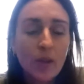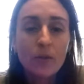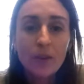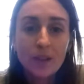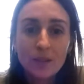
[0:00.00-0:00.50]

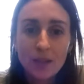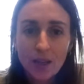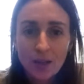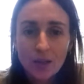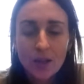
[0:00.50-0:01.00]
fat
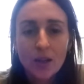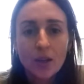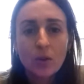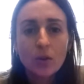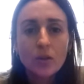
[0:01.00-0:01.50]
things
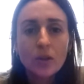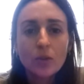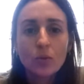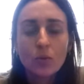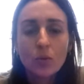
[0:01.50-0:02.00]
in order
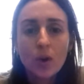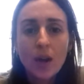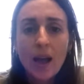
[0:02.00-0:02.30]
to